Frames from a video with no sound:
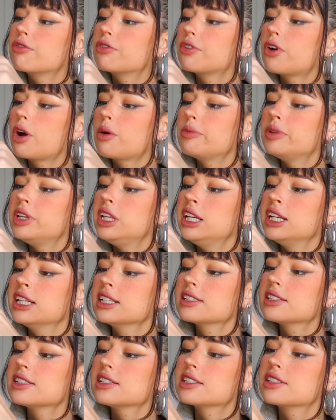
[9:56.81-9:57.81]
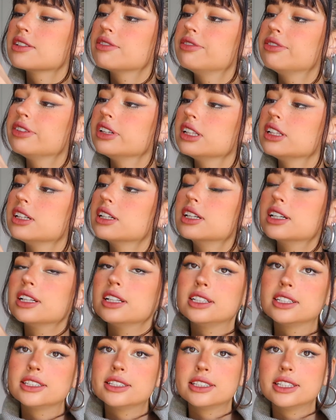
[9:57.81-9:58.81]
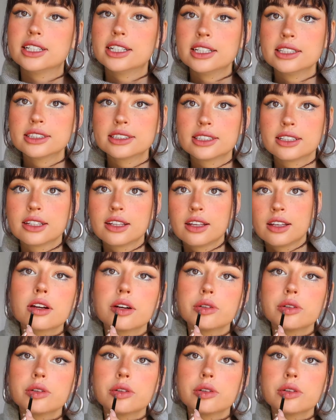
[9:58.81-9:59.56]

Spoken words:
from NYX, it's the Filler Instinct.